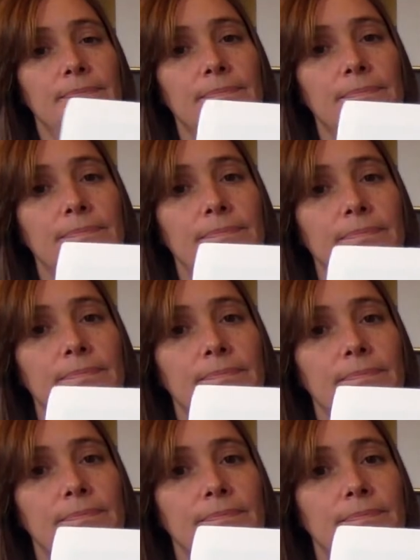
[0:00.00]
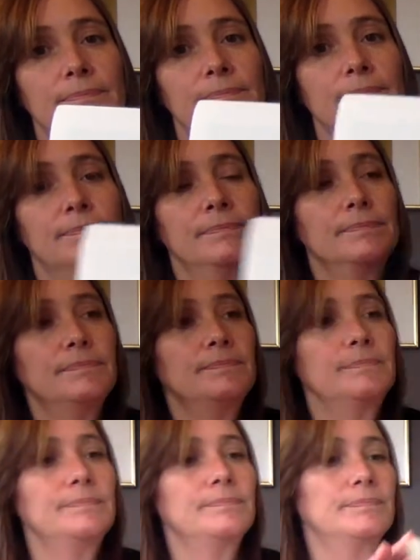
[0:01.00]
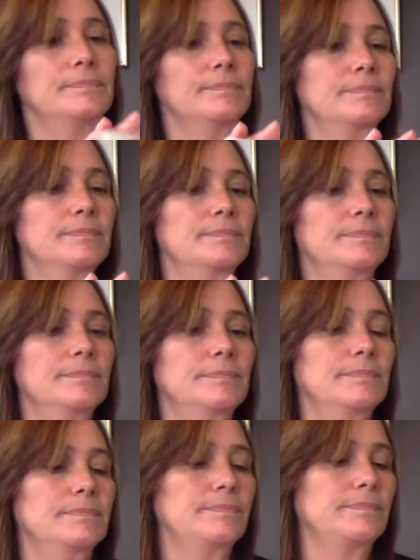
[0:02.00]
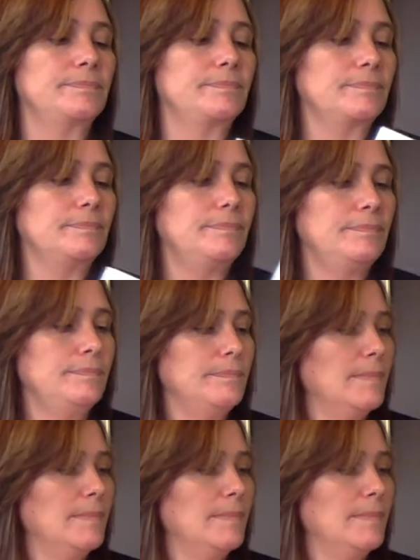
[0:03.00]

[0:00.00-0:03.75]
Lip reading: [no speech]